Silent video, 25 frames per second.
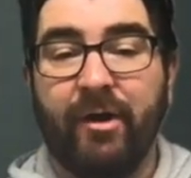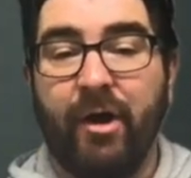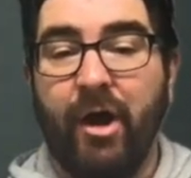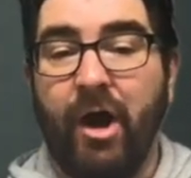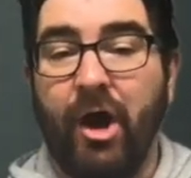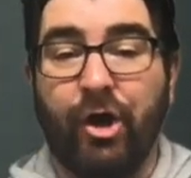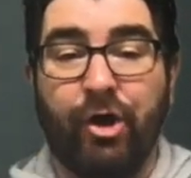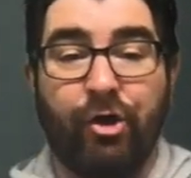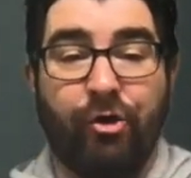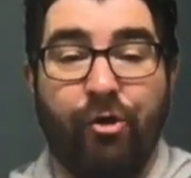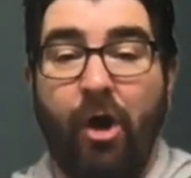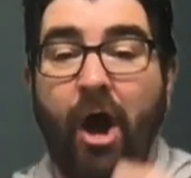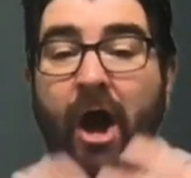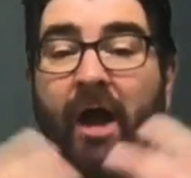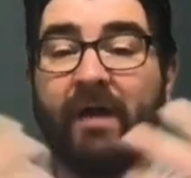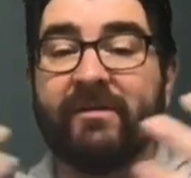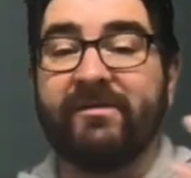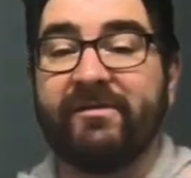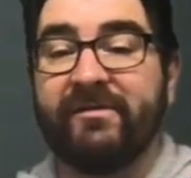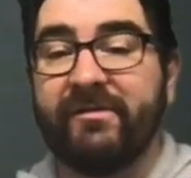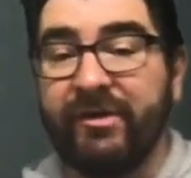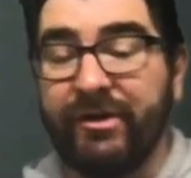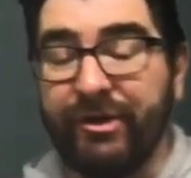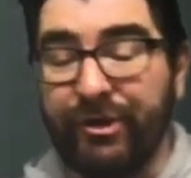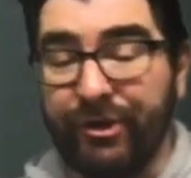
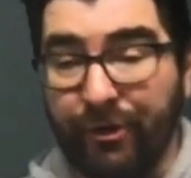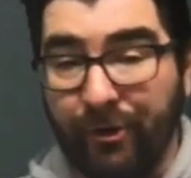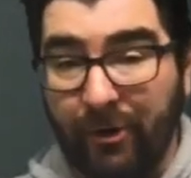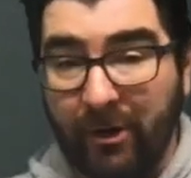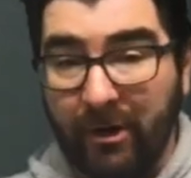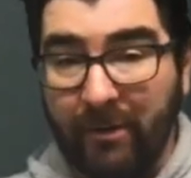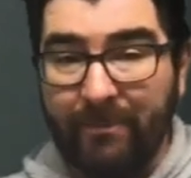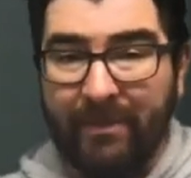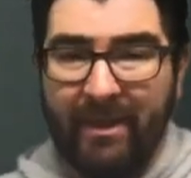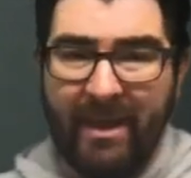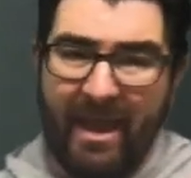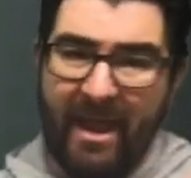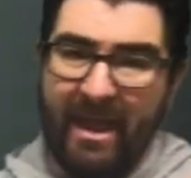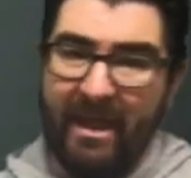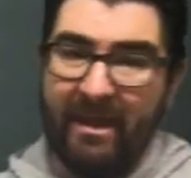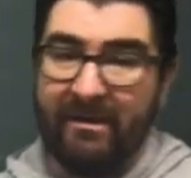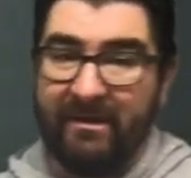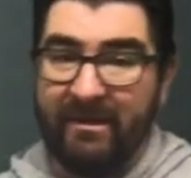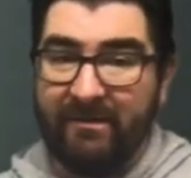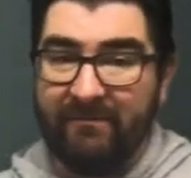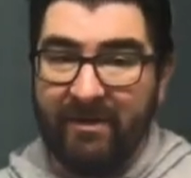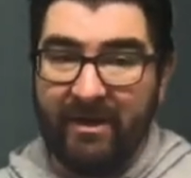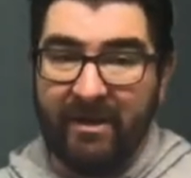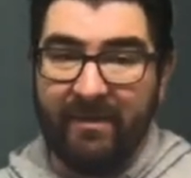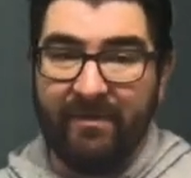Across Europe and
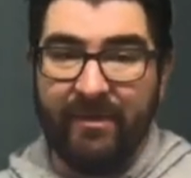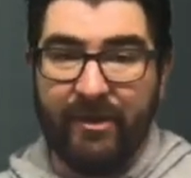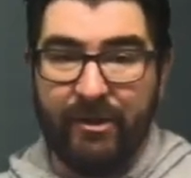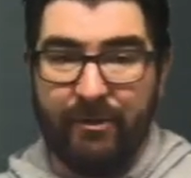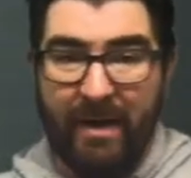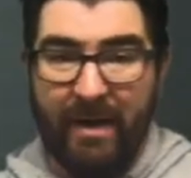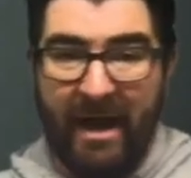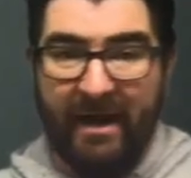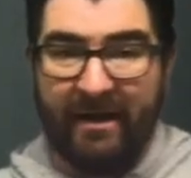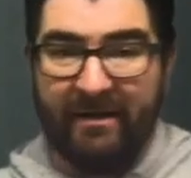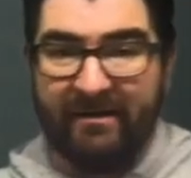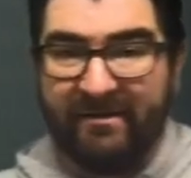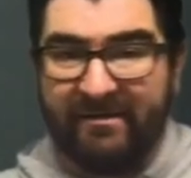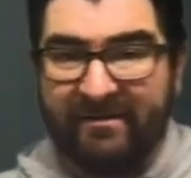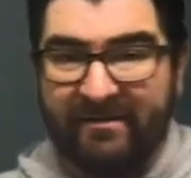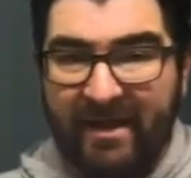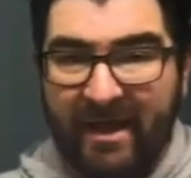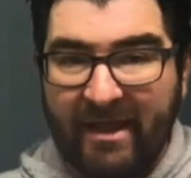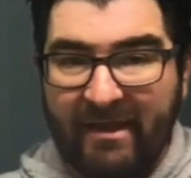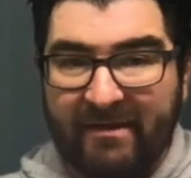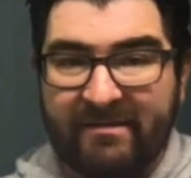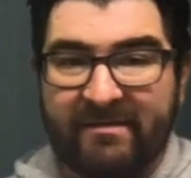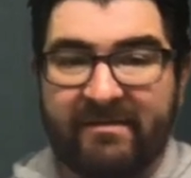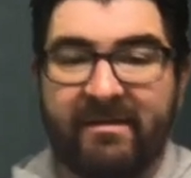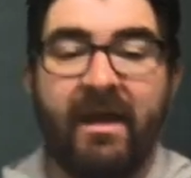even in the United
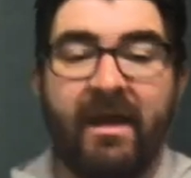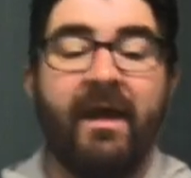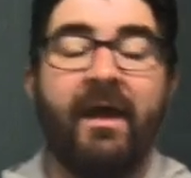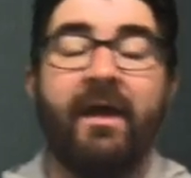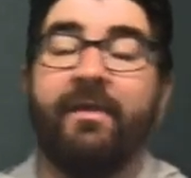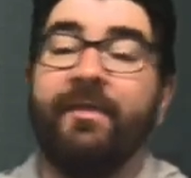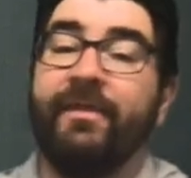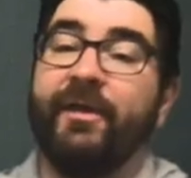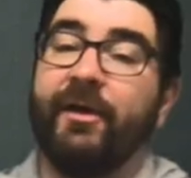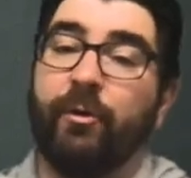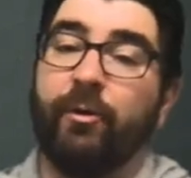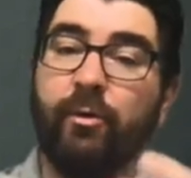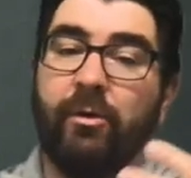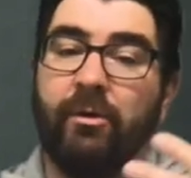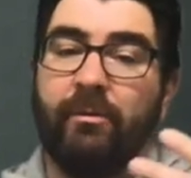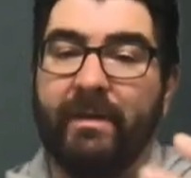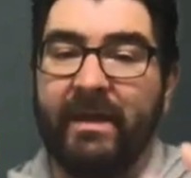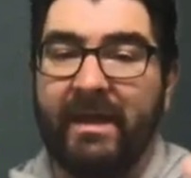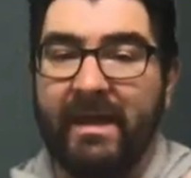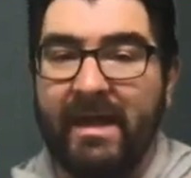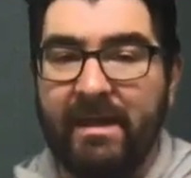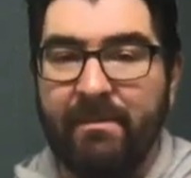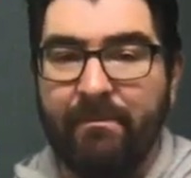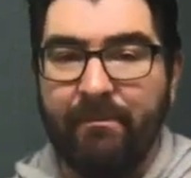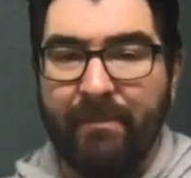States, there will
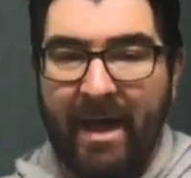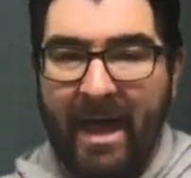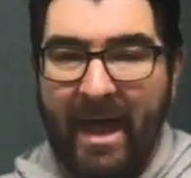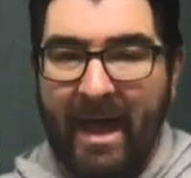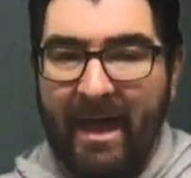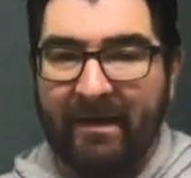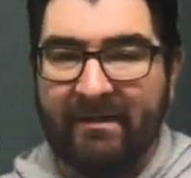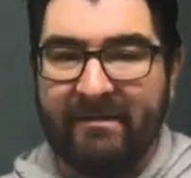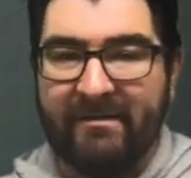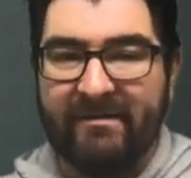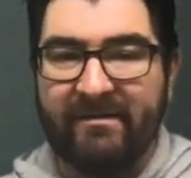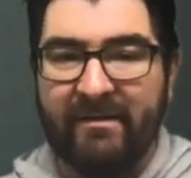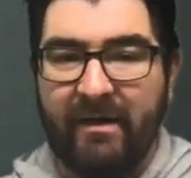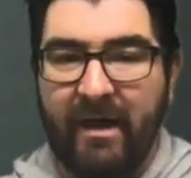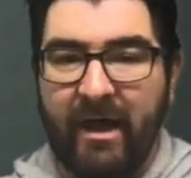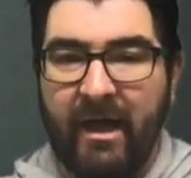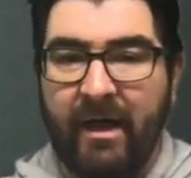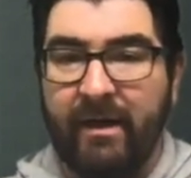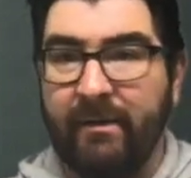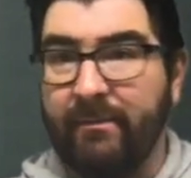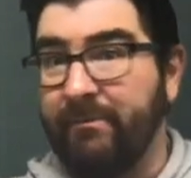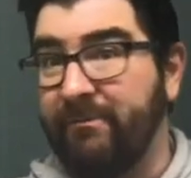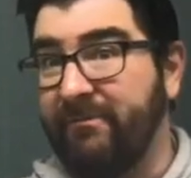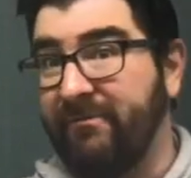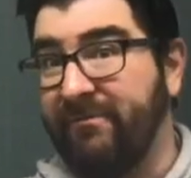be impacts
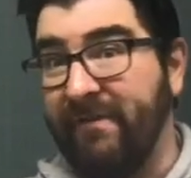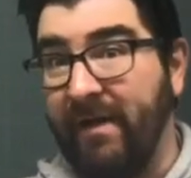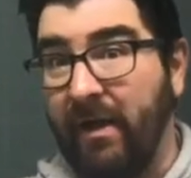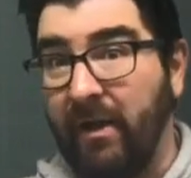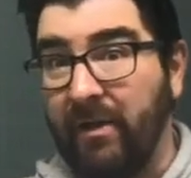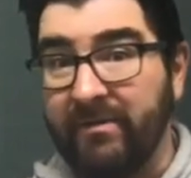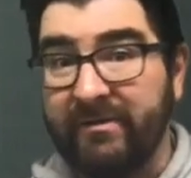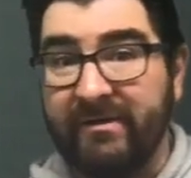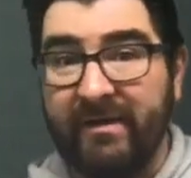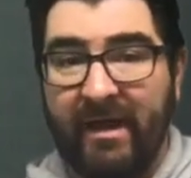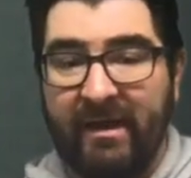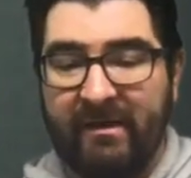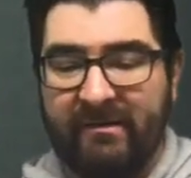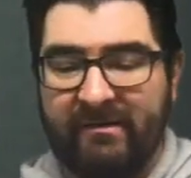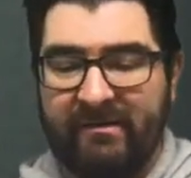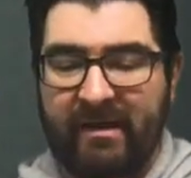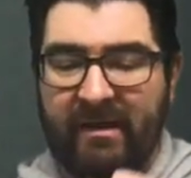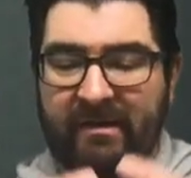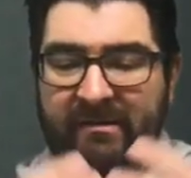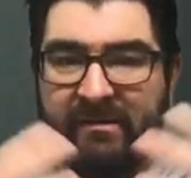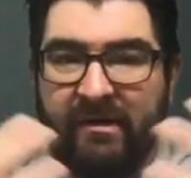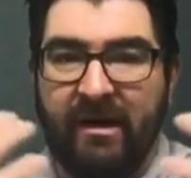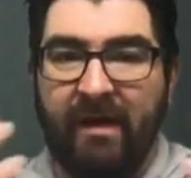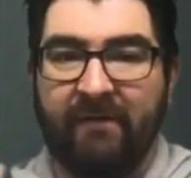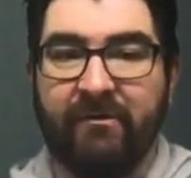felt
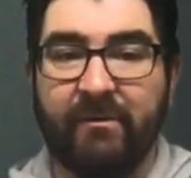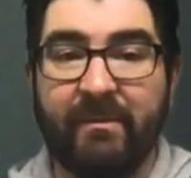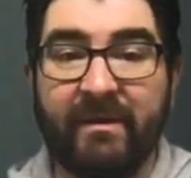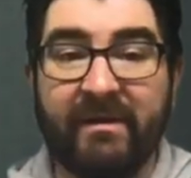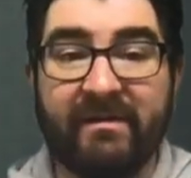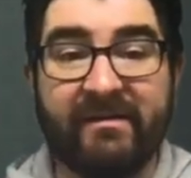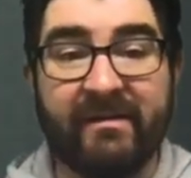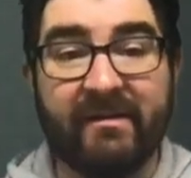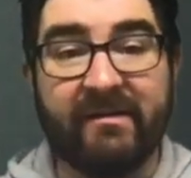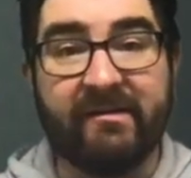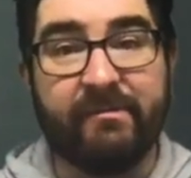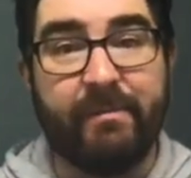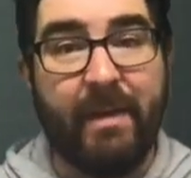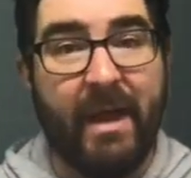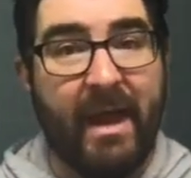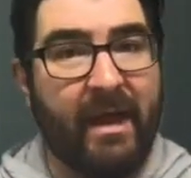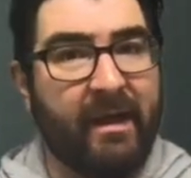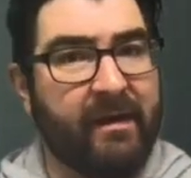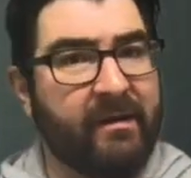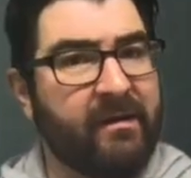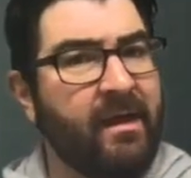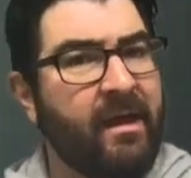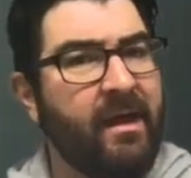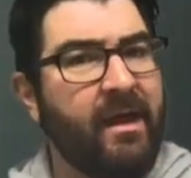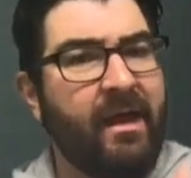as governments
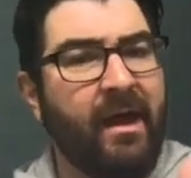expand.